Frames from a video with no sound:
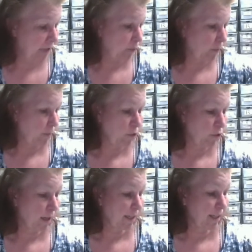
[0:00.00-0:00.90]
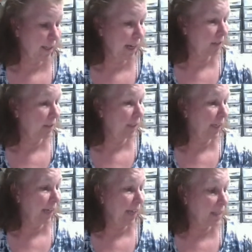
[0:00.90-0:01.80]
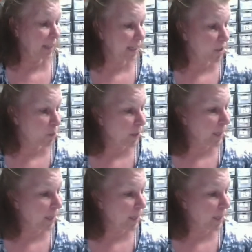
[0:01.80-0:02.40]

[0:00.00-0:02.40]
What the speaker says: We've been trying to stay out late as we